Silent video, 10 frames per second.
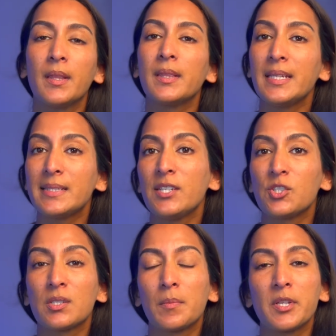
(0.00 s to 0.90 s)
These
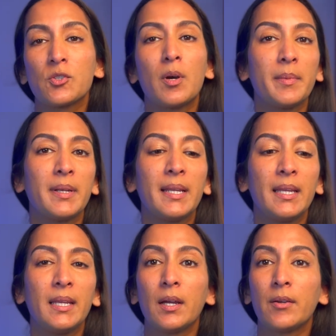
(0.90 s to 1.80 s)
lesions are most
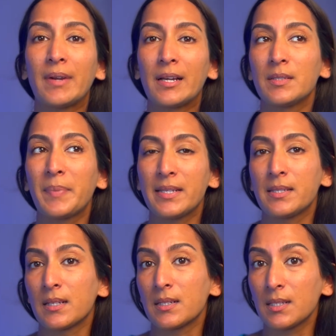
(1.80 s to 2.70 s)
commonly around
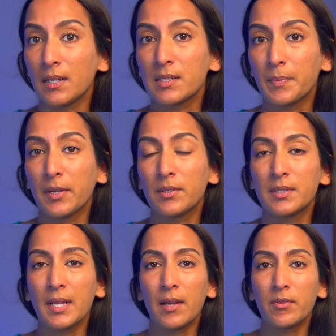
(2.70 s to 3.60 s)
places that are
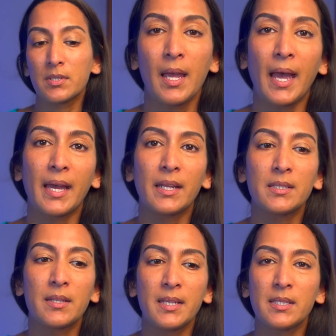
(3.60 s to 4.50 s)
sun-exposed areas,
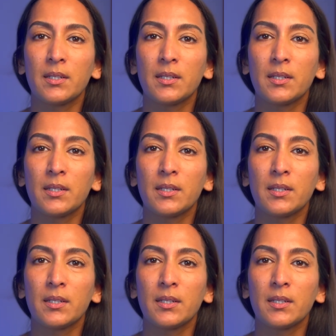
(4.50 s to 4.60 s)
and these